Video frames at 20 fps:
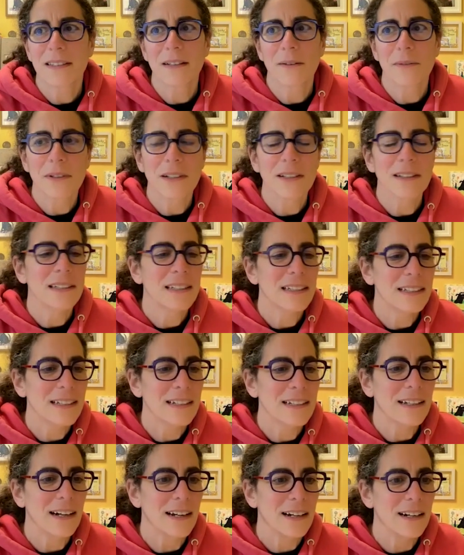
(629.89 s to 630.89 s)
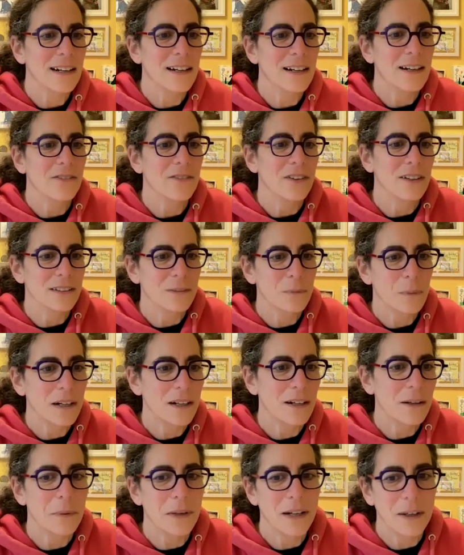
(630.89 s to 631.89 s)
they're really like kind of
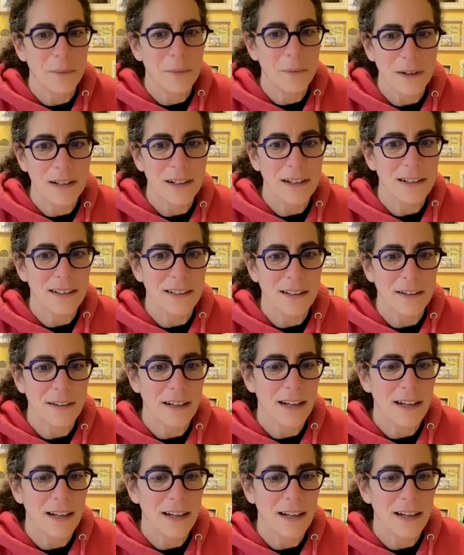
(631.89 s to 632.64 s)
inspired by what